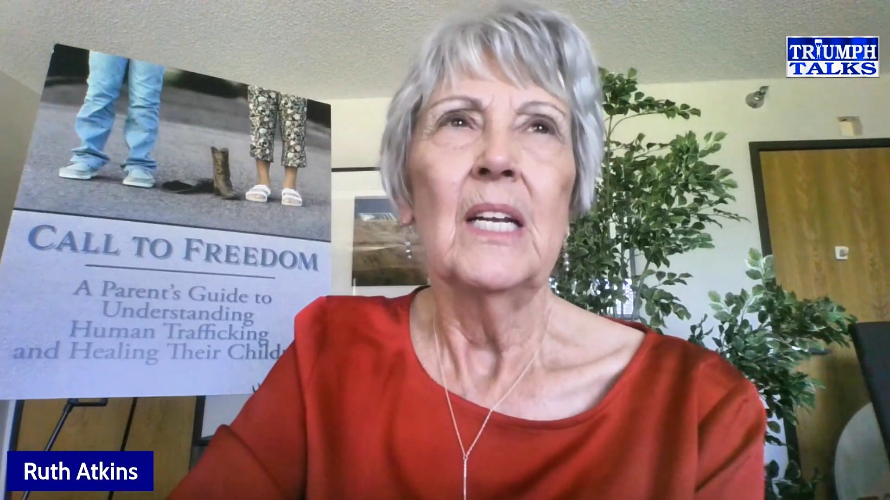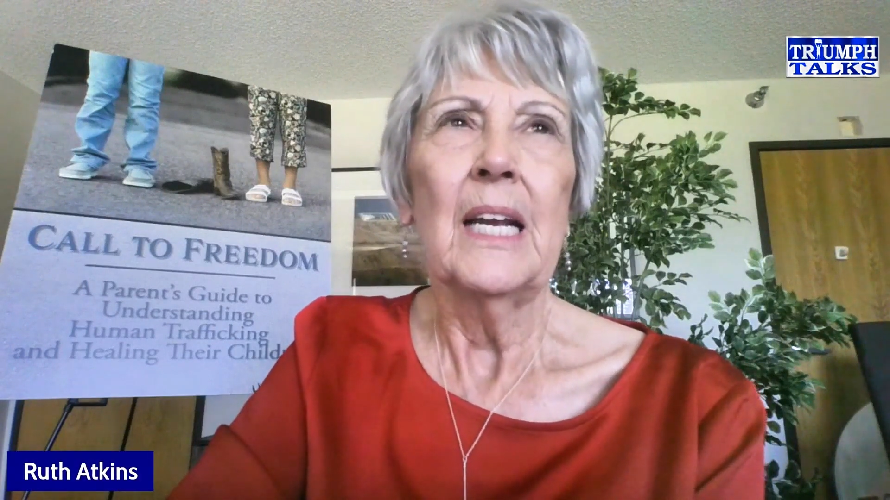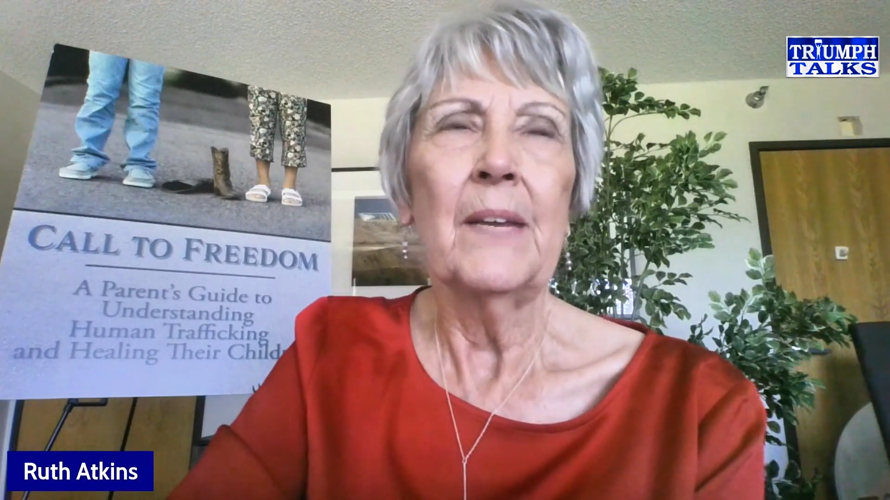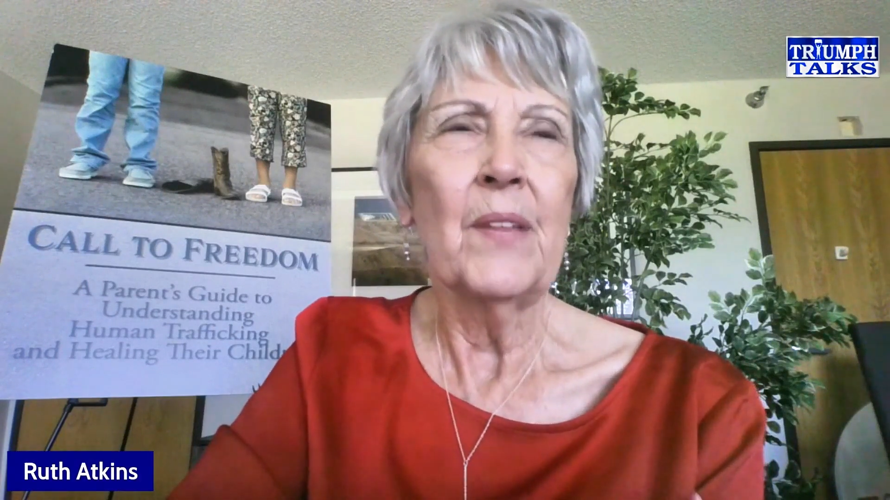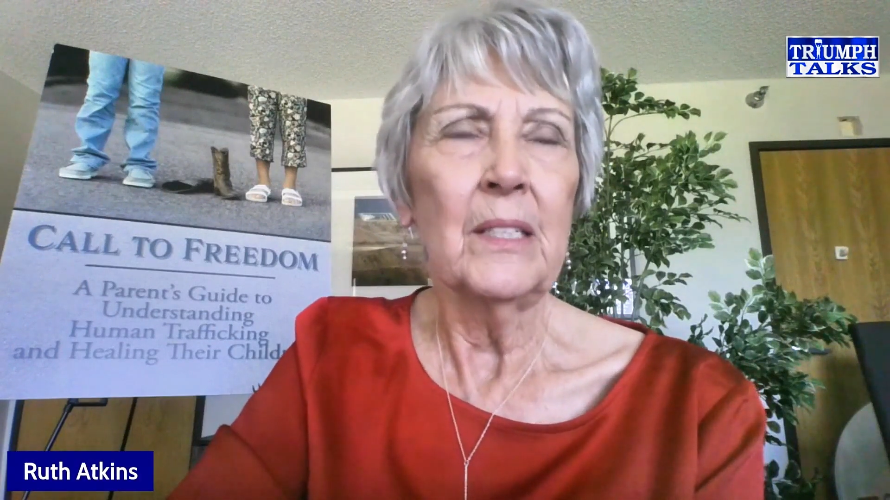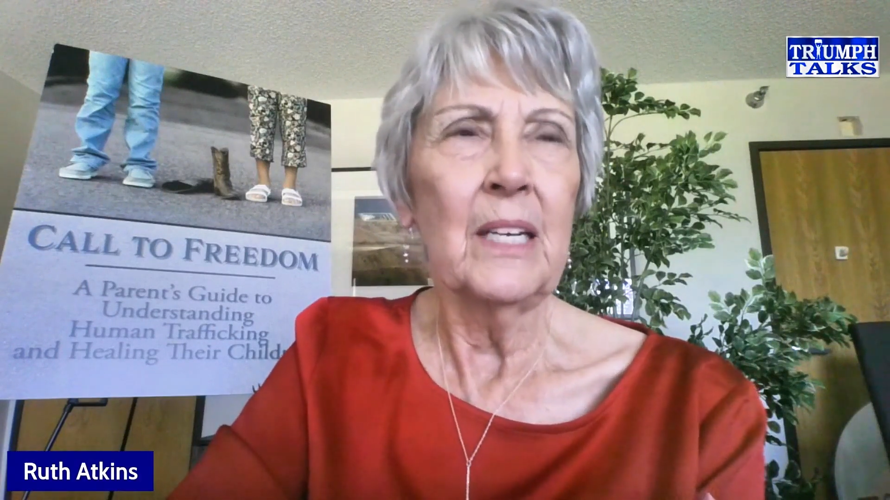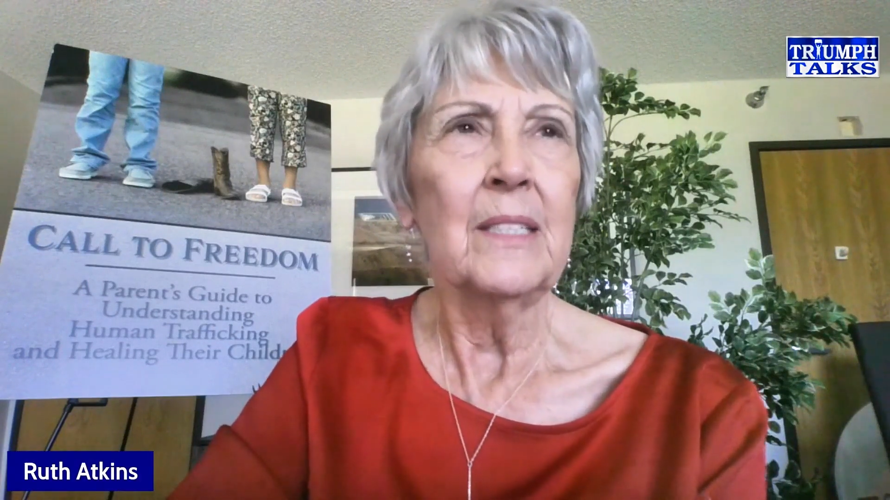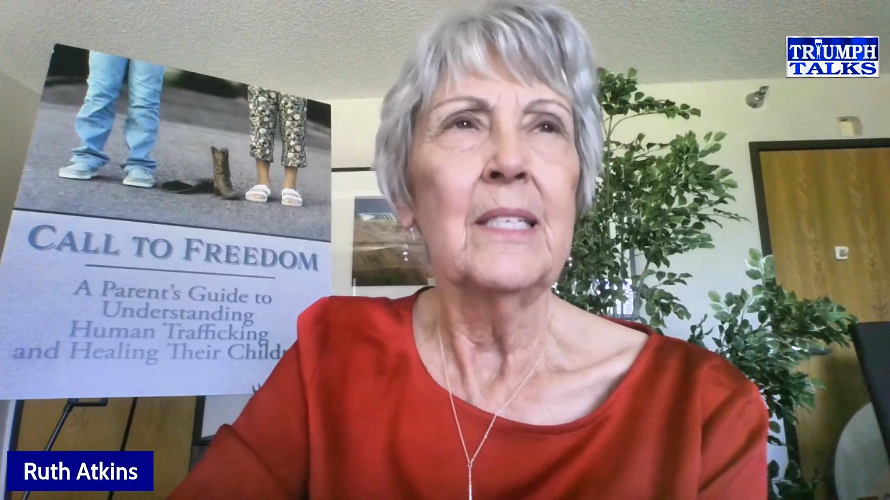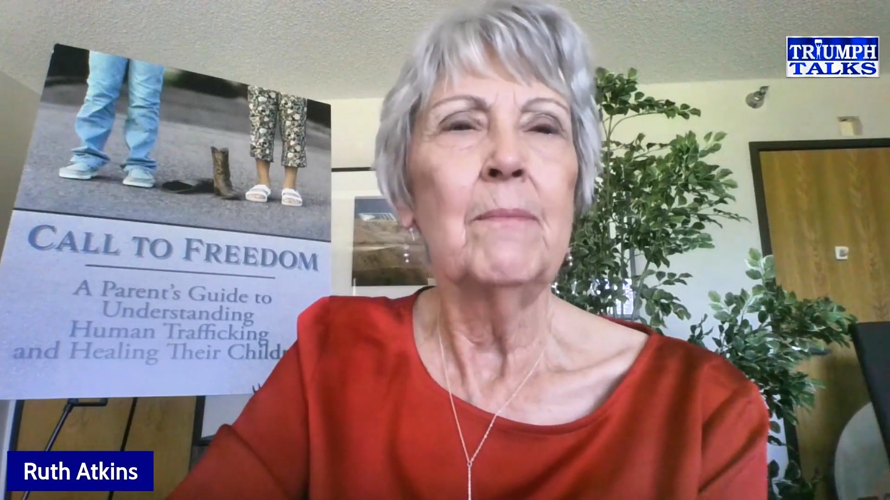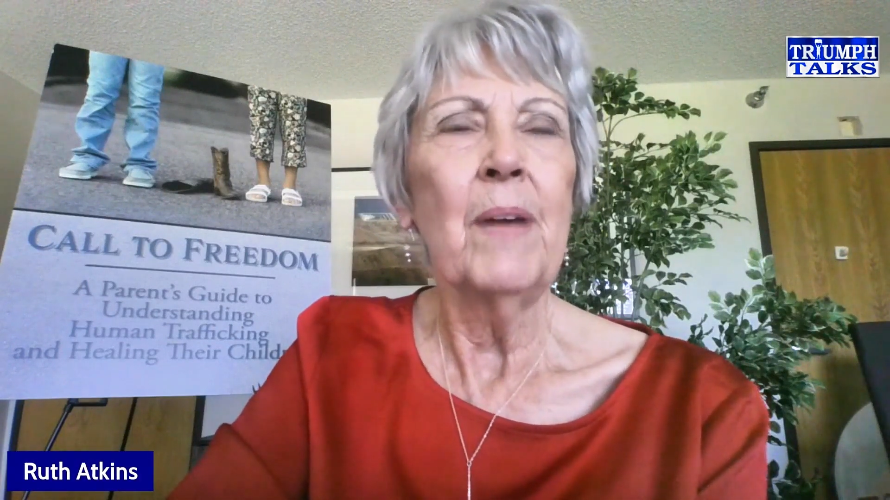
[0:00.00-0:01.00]
and that
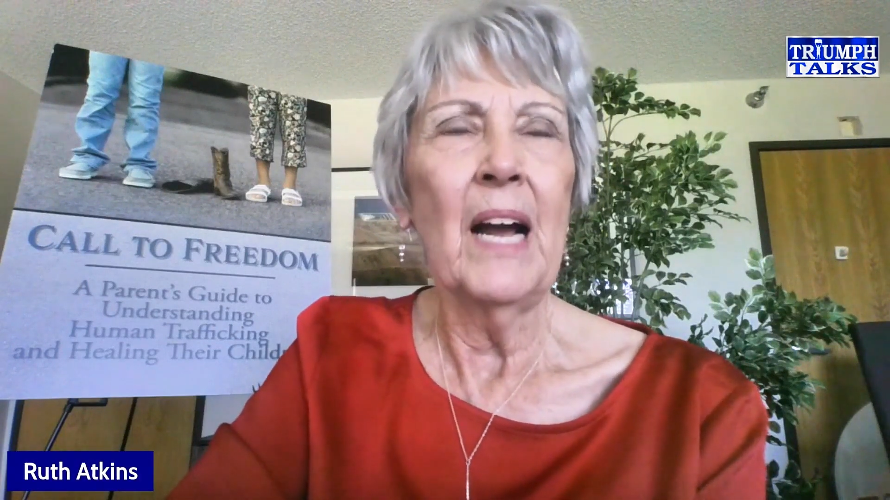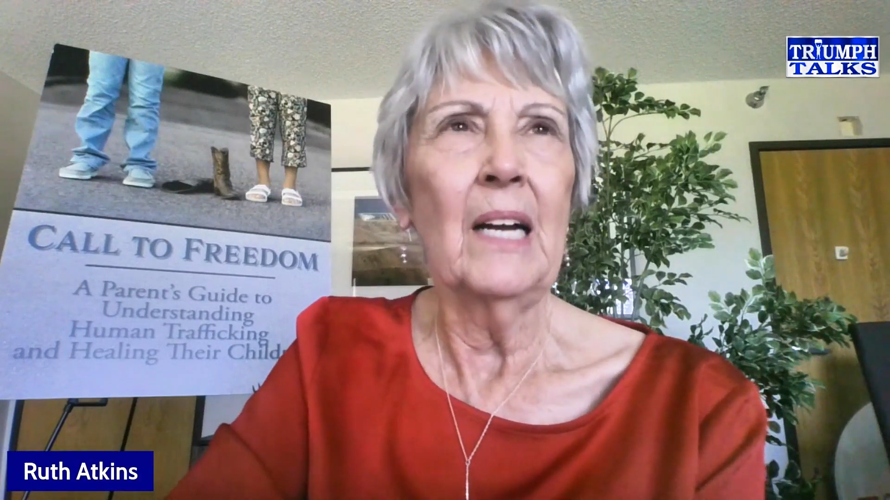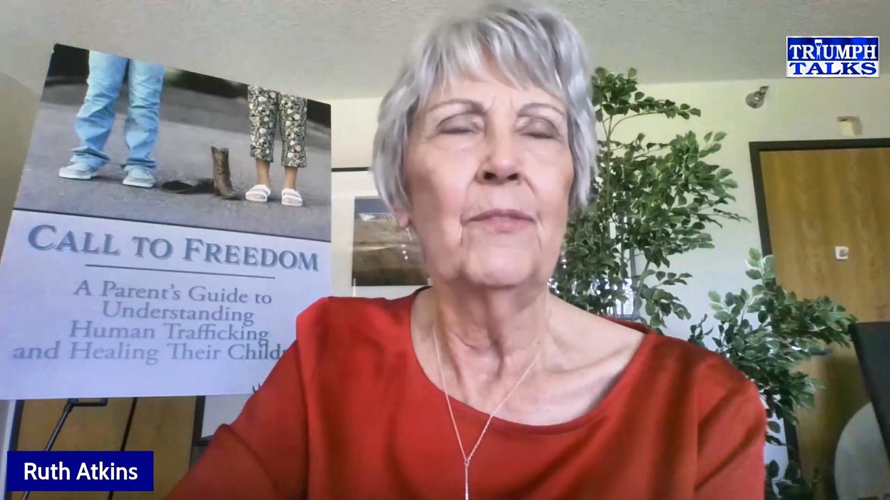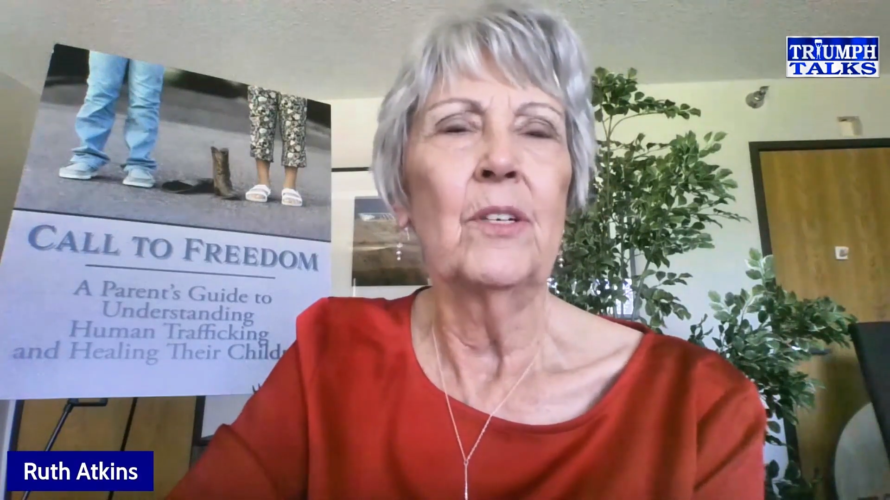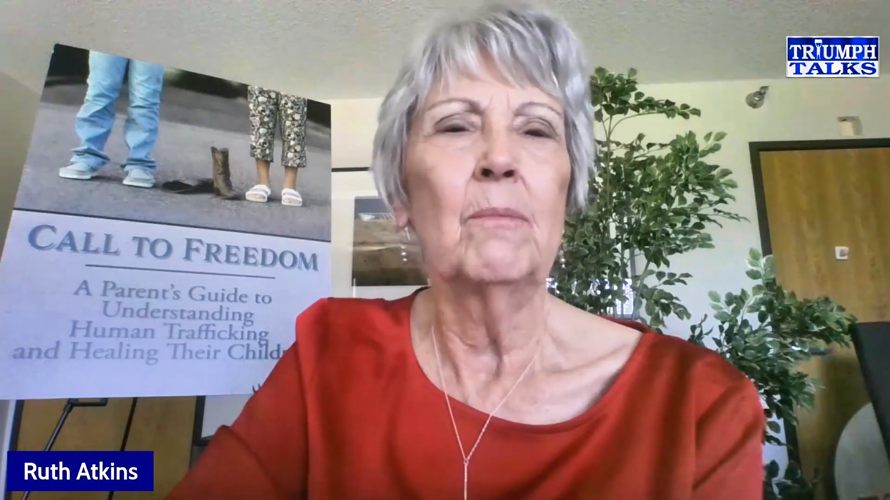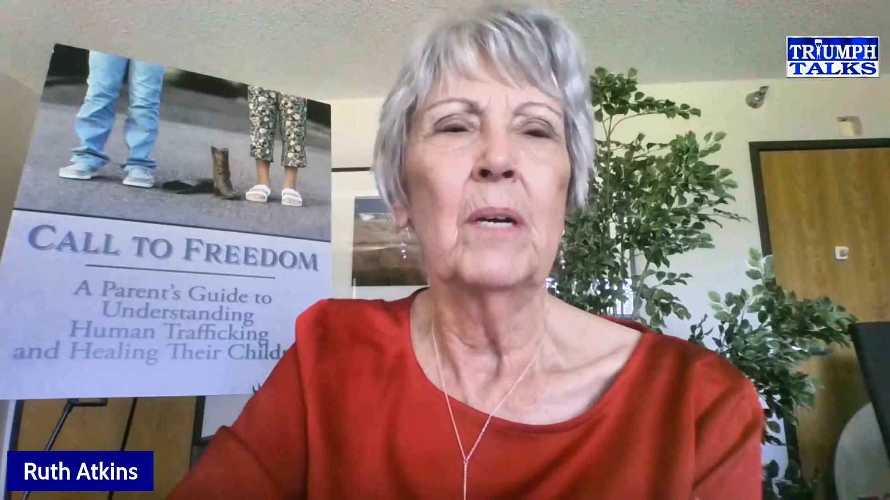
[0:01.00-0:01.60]
it's impactful.